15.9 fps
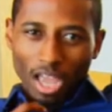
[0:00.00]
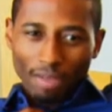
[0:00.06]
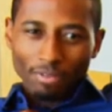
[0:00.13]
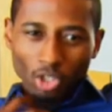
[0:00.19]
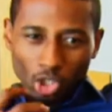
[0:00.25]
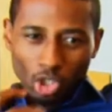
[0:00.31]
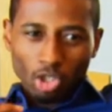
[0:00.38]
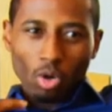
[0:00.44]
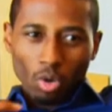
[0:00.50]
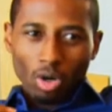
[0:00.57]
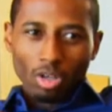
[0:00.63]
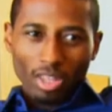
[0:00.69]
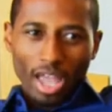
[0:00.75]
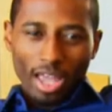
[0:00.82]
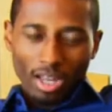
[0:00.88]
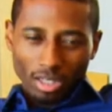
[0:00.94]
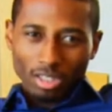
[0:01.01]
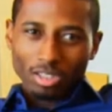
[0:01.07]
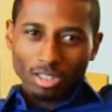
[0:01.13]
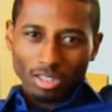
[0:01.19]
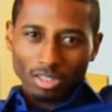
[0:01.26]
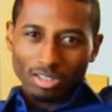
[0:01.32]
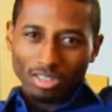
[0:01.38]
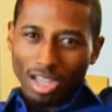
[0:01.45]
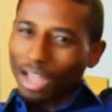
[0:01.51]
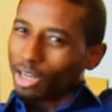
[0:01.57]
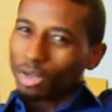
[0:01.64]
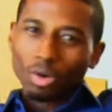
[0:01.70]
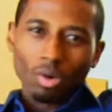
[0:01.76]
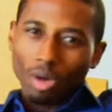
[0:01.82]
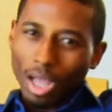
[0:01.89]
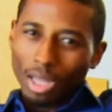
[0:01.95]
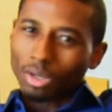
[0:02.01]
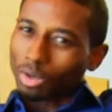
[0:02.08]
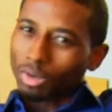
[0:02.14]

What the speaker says: I have to show her that I know